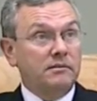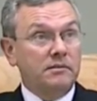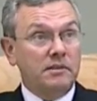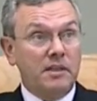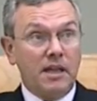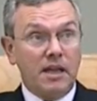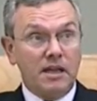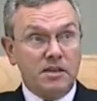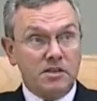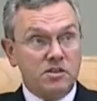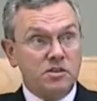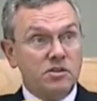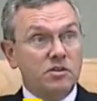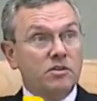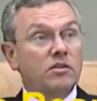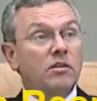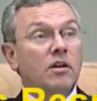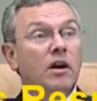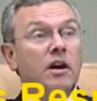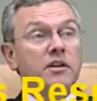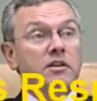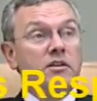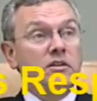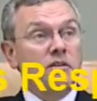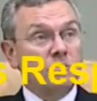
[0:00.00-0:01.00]
that you're
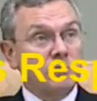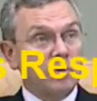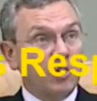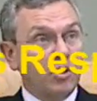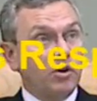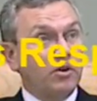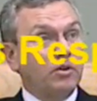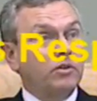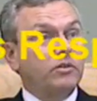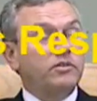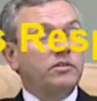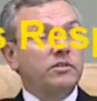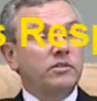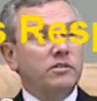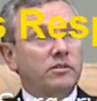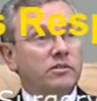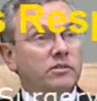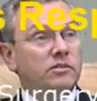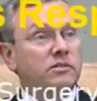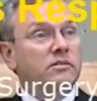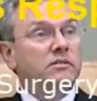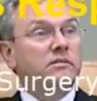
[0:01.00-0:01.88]
on your road to